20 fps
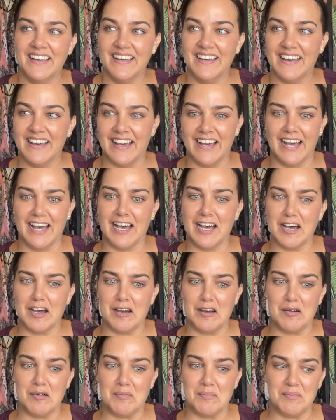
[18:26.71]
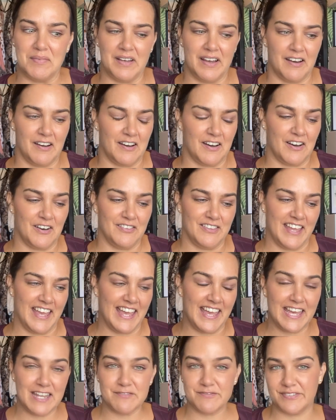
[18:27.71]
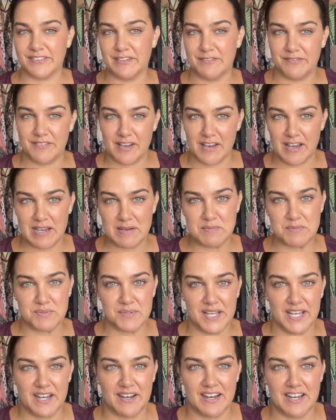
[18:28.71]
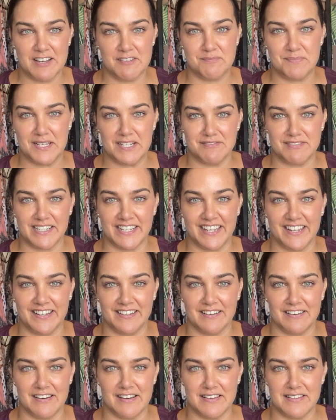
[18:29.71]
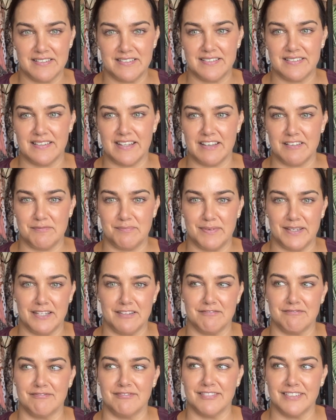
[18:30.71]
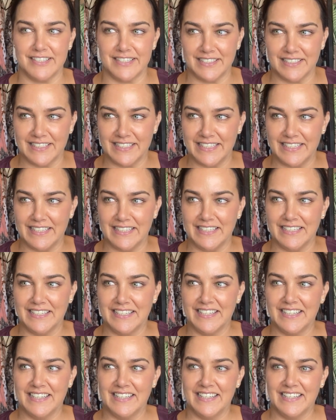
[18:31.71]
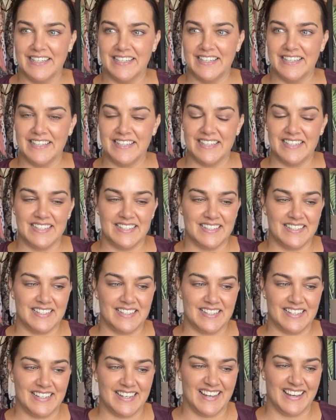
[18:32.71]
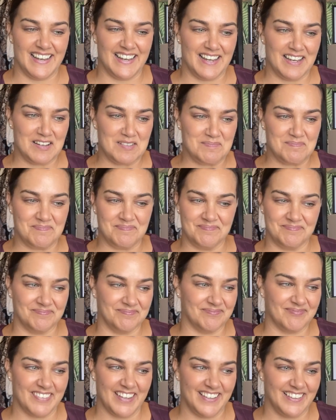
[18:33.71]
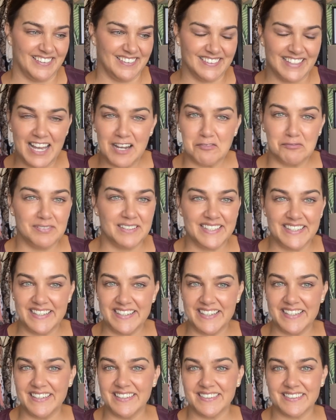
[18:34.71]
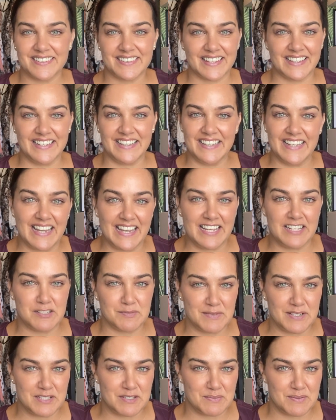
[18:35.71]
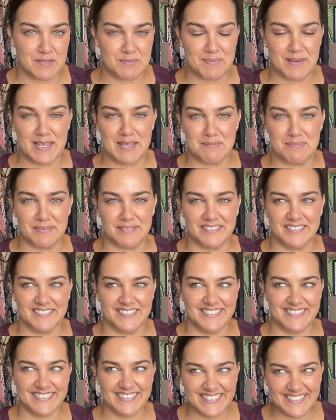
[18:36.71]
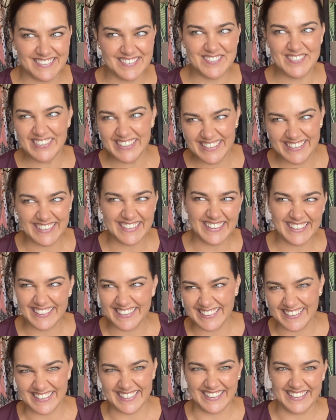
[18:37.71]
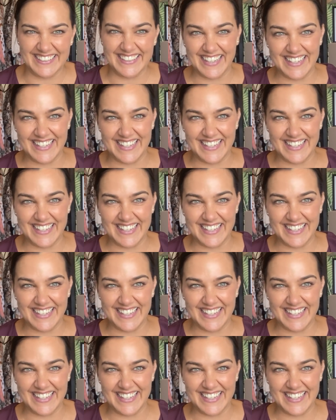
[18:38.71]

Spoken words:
On the handful of times where I've been recognized, they've been really lovely engagements with people who are just like, oh my God.